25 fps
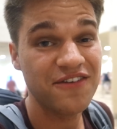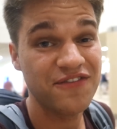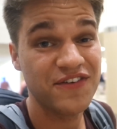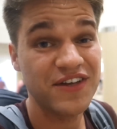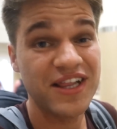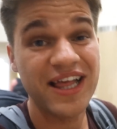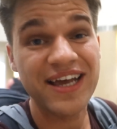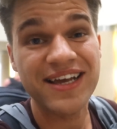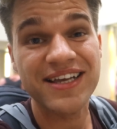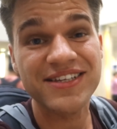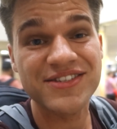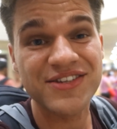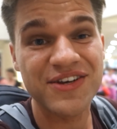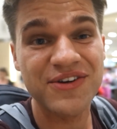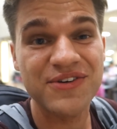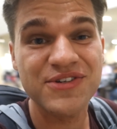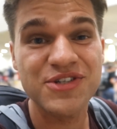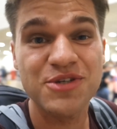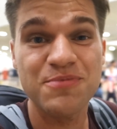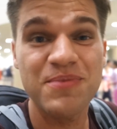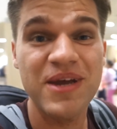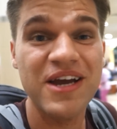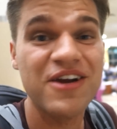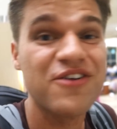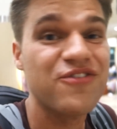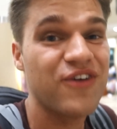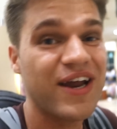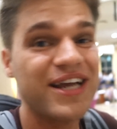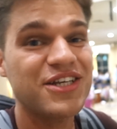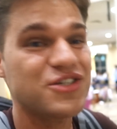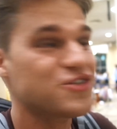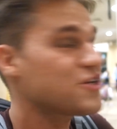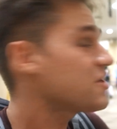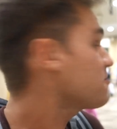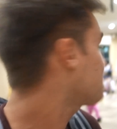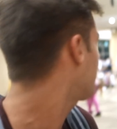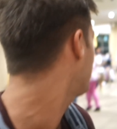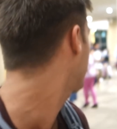I feel like it's going to be a great
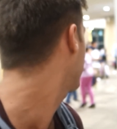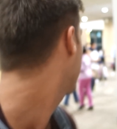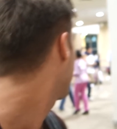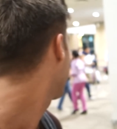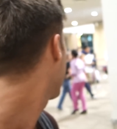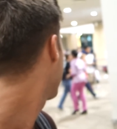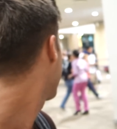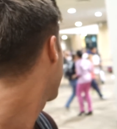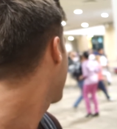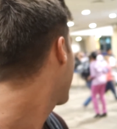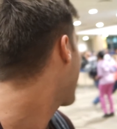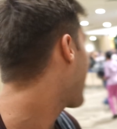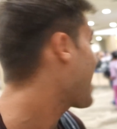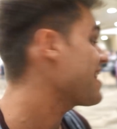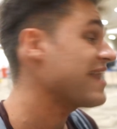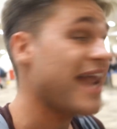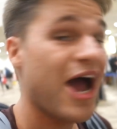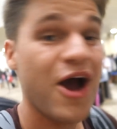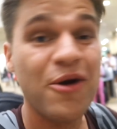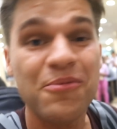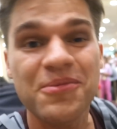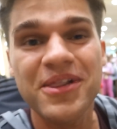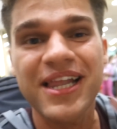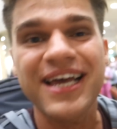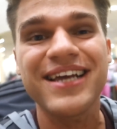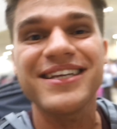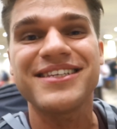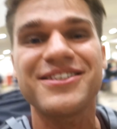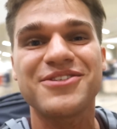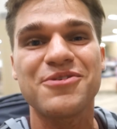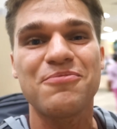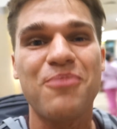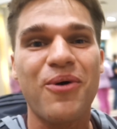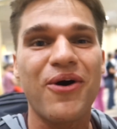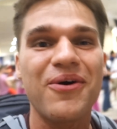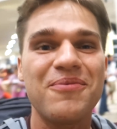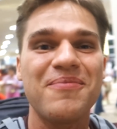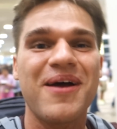trip and now I'm late
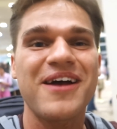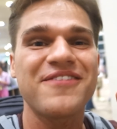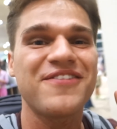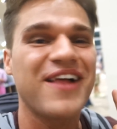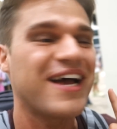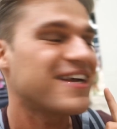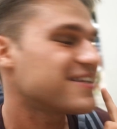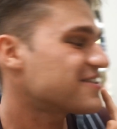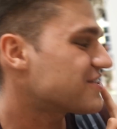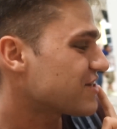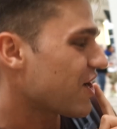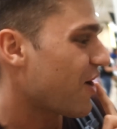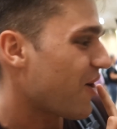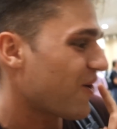to board my flight, so